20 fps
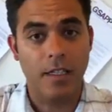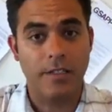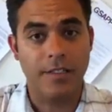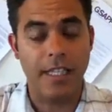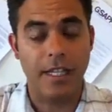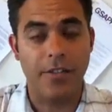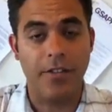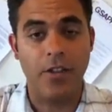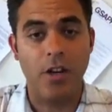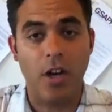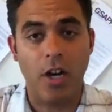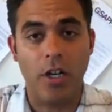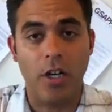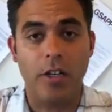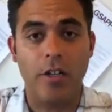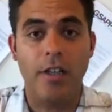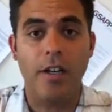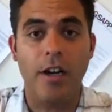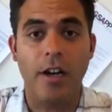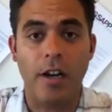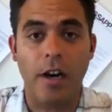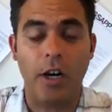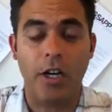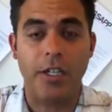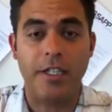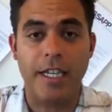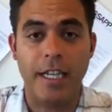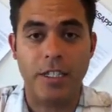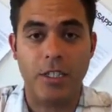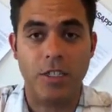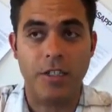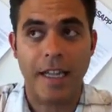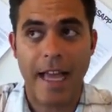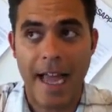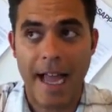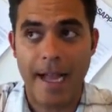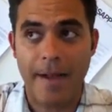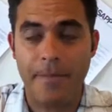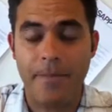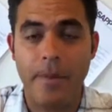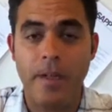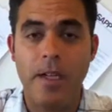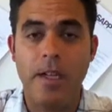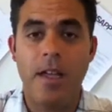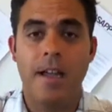state-of-the-art architecture lab,